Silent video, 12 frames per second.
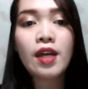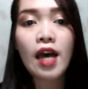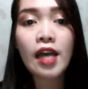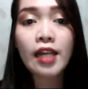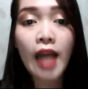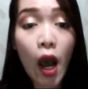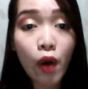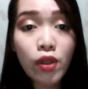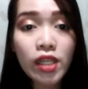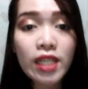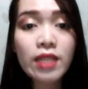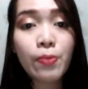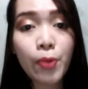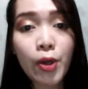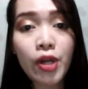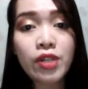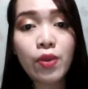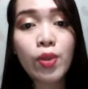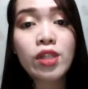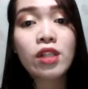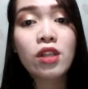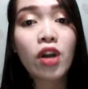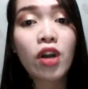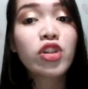An owl is a bird with a
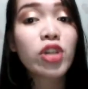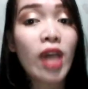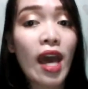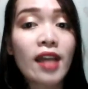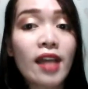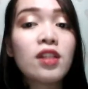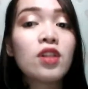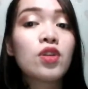large head,